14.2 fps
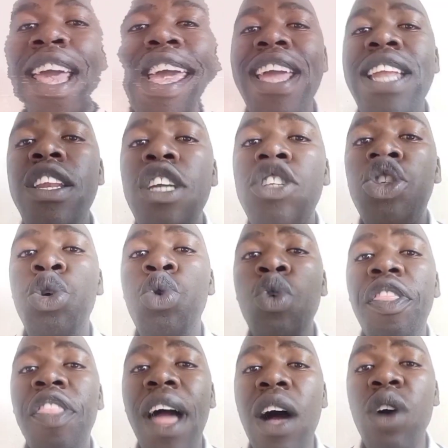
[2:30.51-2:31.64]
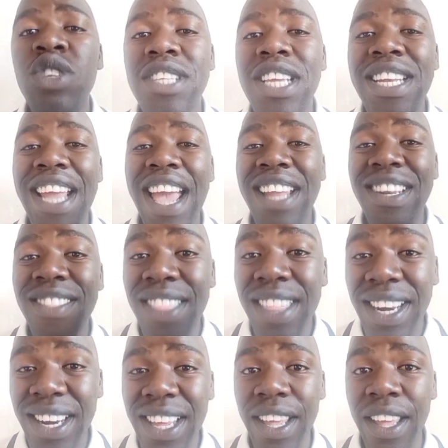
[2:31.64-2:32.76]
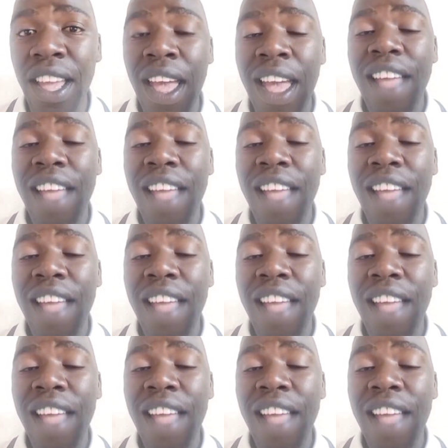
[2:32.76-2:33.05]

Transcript: In 2003,